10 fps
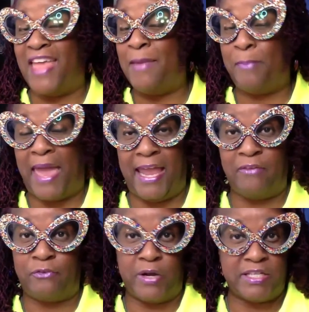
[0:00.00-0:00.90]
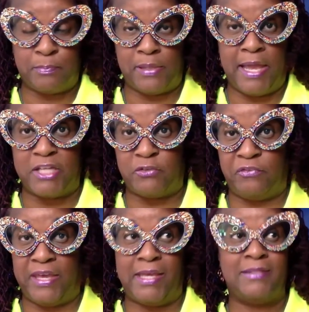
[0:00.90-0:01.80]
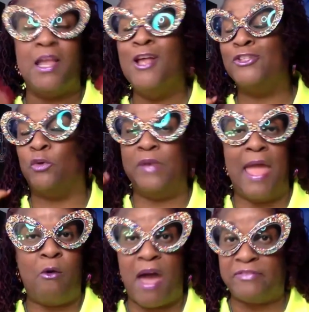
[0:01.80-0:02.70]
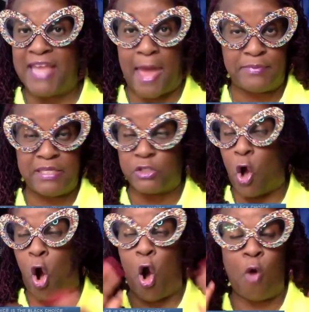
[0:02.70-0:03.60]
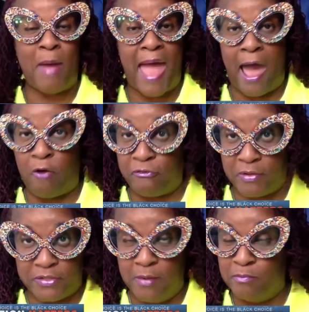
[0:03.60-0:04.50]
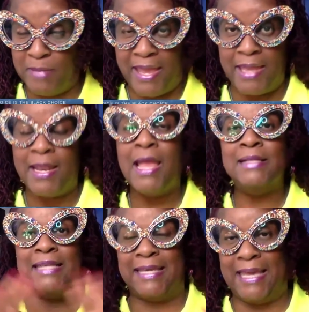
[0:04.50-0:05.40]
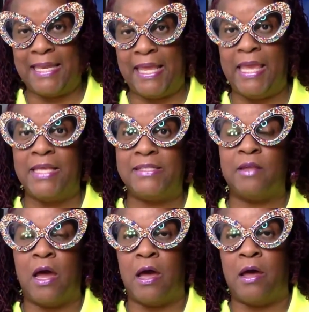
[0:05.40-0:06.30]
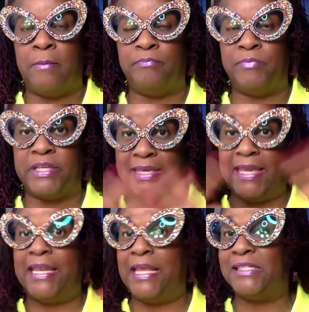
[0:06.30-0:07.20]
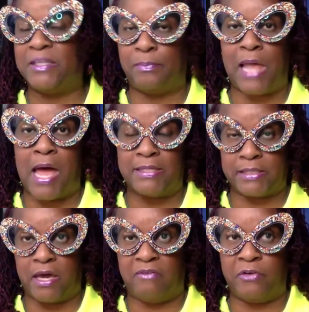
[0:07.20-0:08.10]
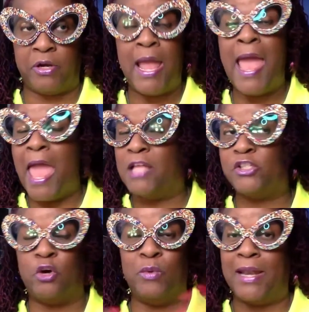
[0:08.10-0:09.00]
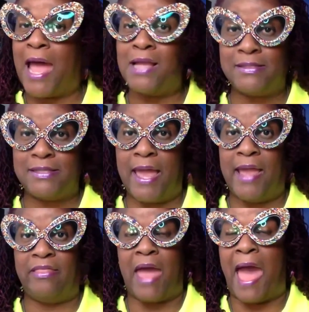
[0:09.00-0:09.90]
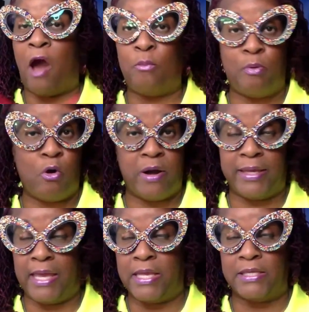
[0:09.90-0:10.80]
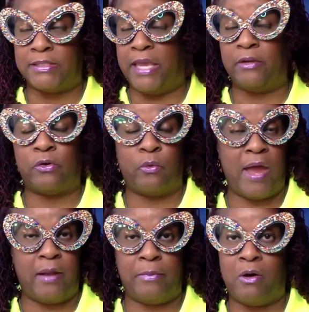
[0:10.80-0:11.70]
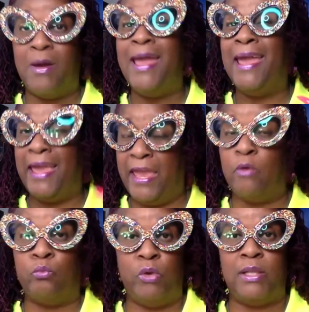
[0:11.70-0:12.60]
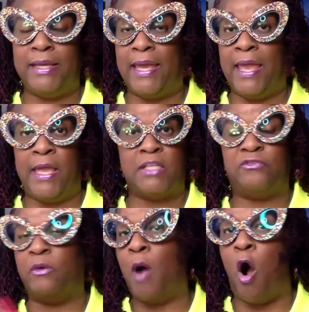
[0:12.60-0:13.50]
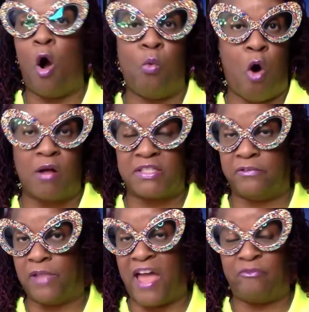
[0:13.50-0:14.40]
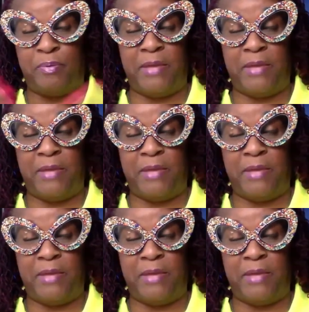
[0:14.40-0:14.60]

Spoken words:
They paid for his pledge fees. So now I've tapped into all my alpha men to get his supplies covered. And so when I say the outpouring is incredible, it really is from all walks of life.